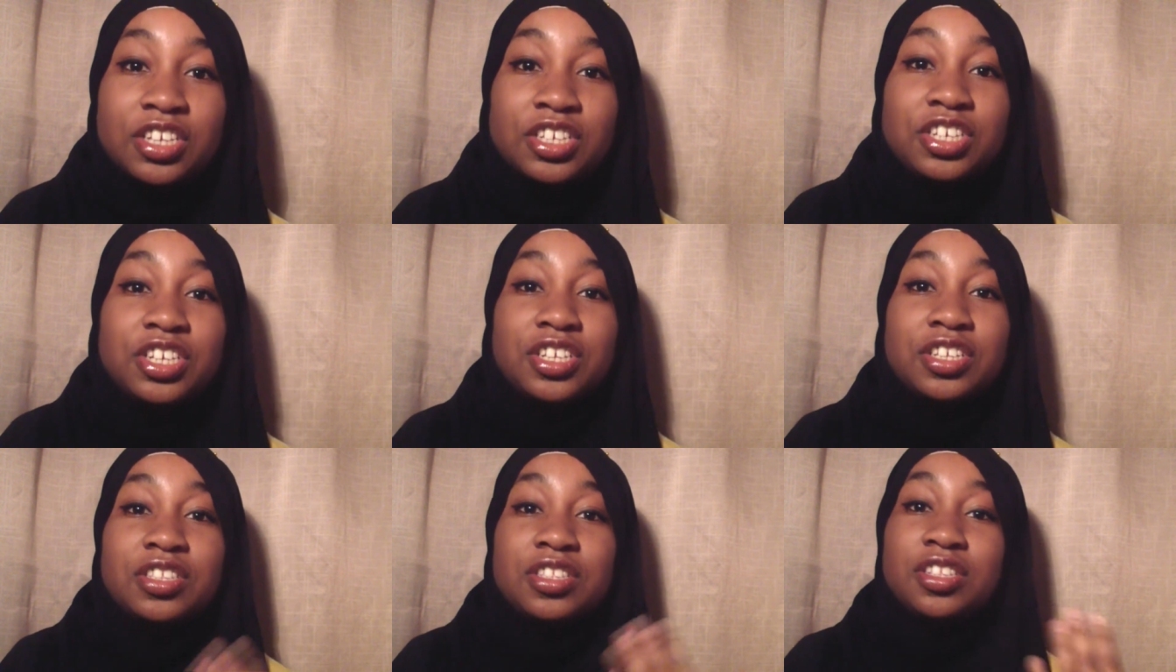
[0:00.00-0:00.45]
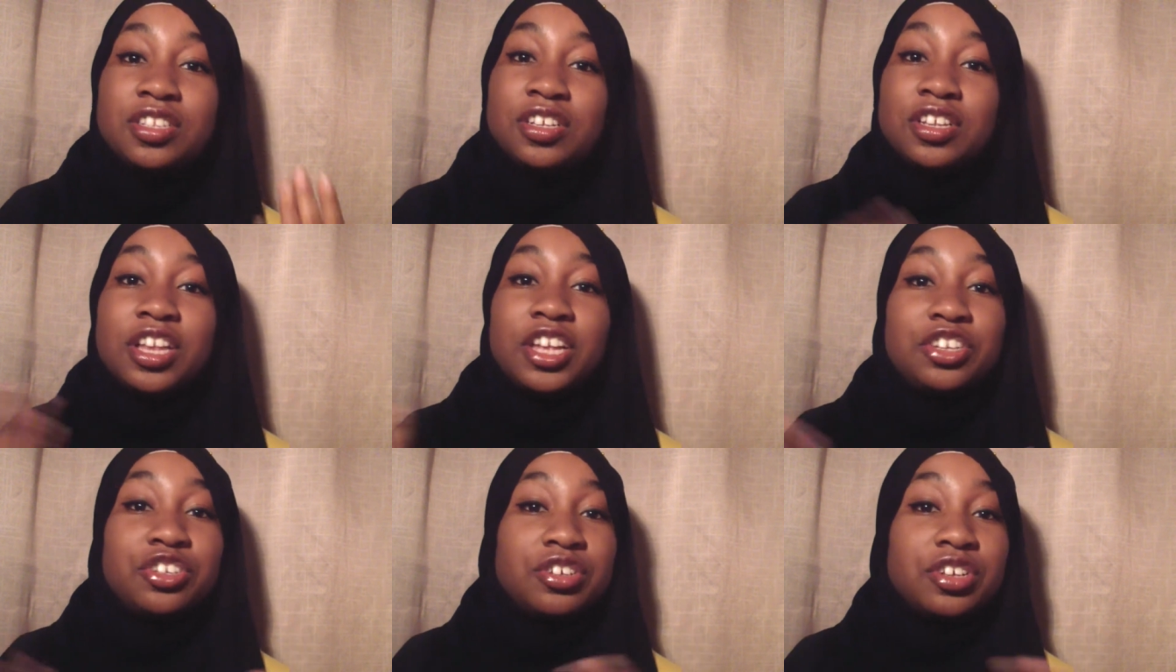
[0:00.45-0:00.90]
just
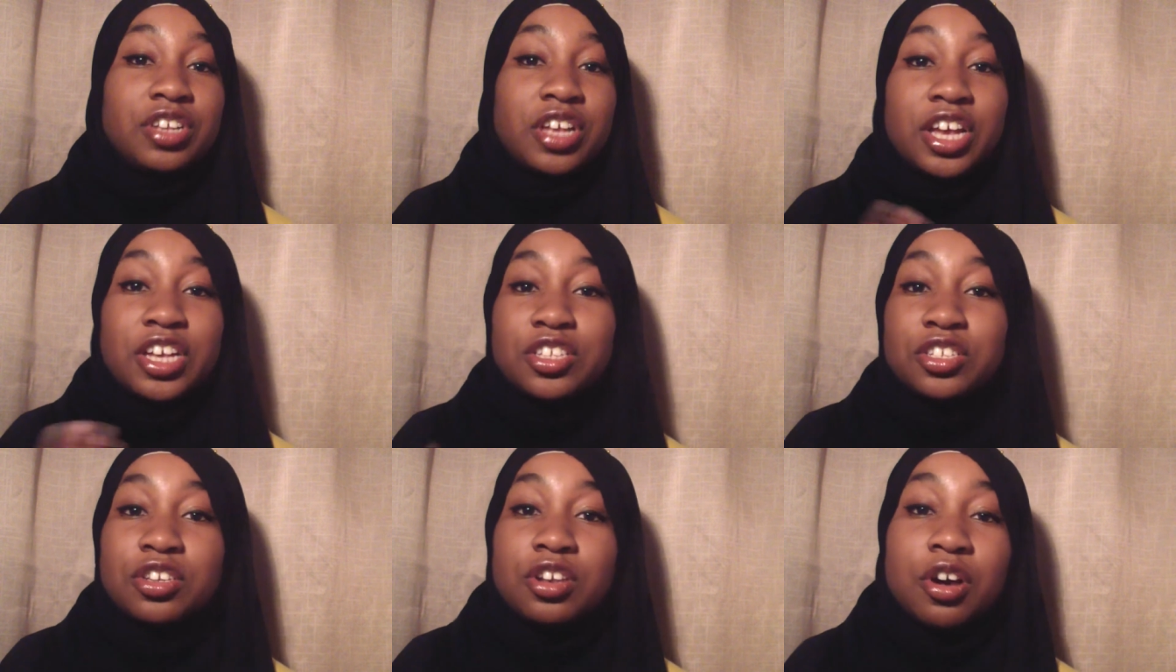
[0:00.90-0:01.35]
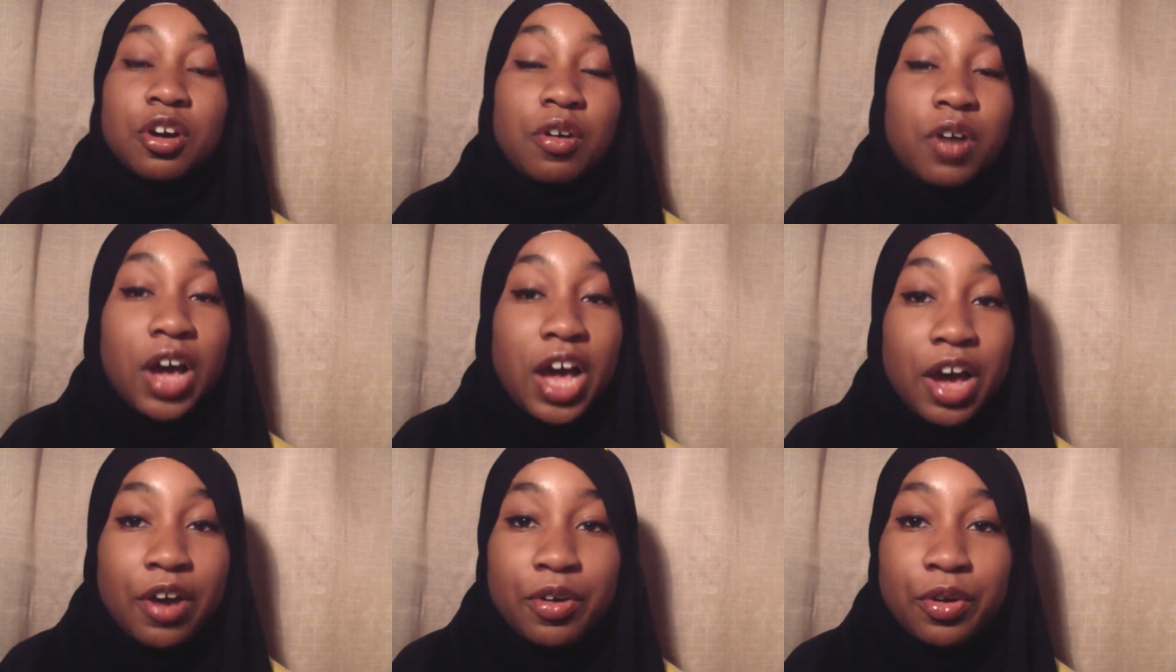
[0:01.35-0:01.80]
to let you guys
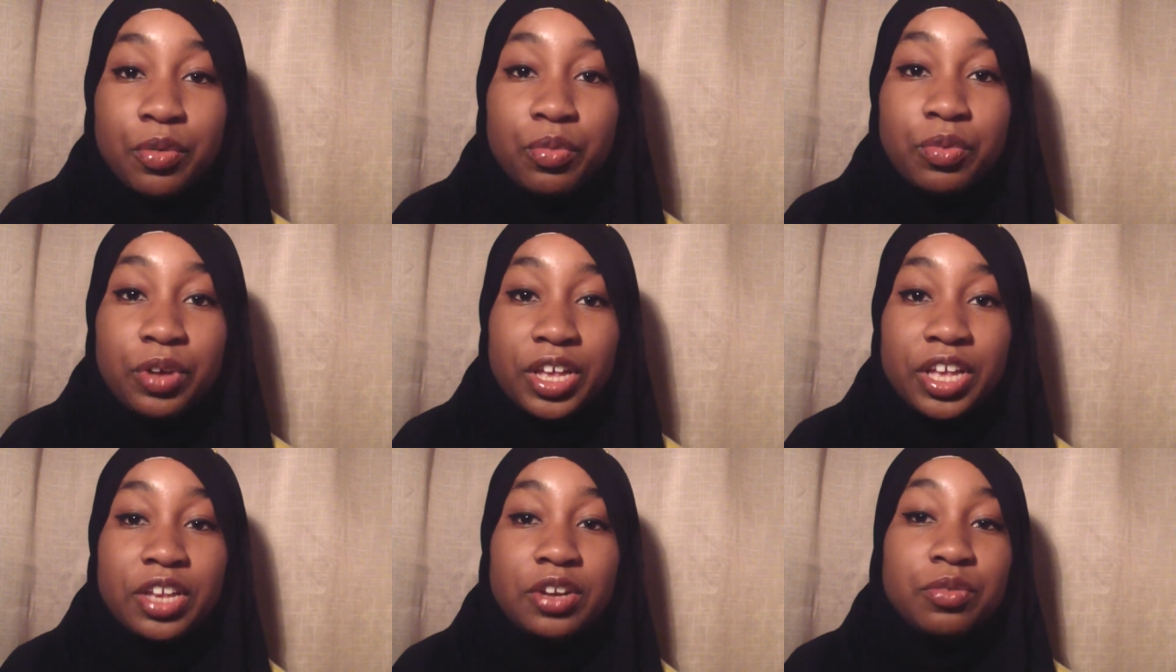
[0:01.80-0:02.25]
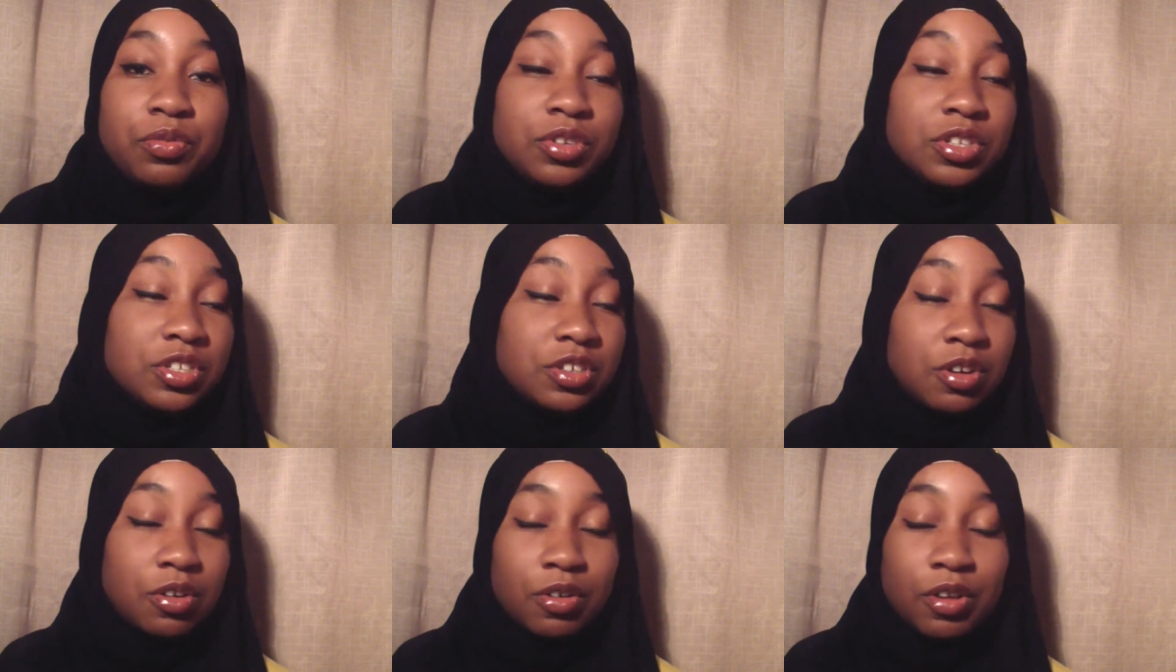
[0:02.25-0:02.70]
know how it went,
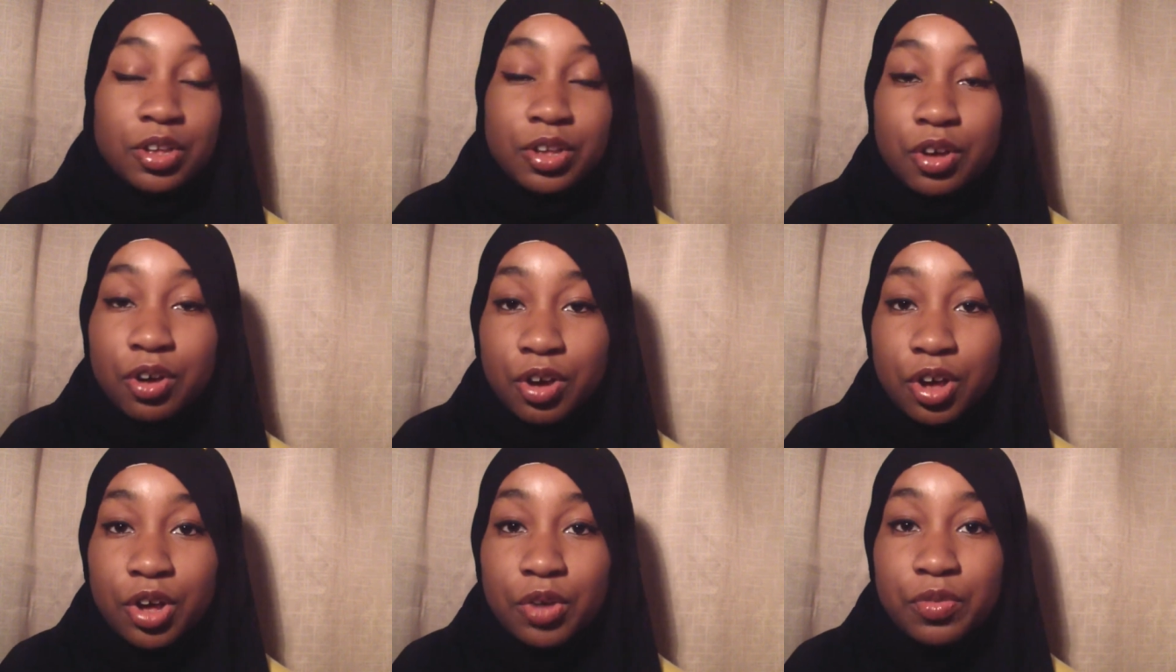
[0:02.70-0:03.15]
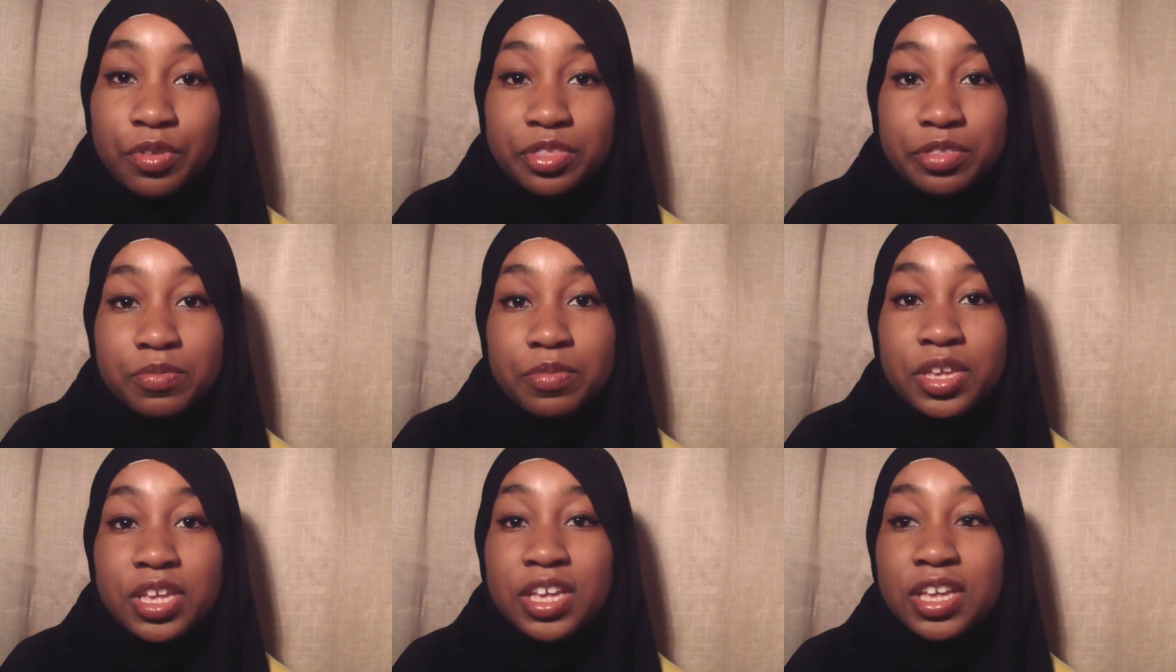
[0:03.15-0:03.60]
what's going on
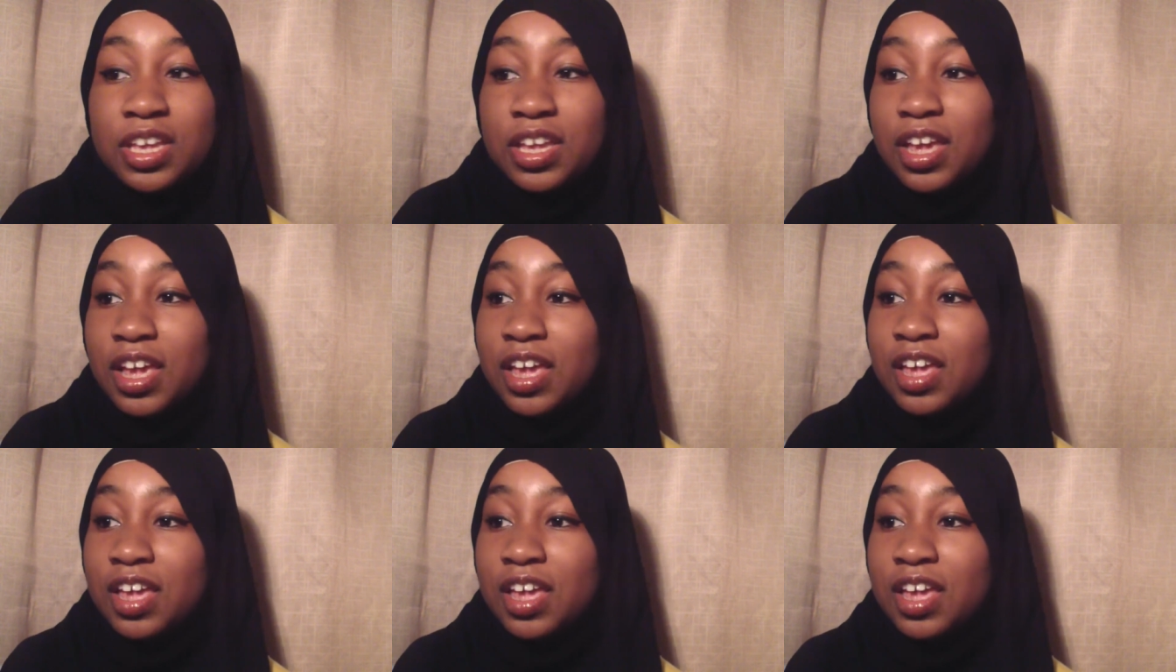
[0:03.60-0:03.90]
with me.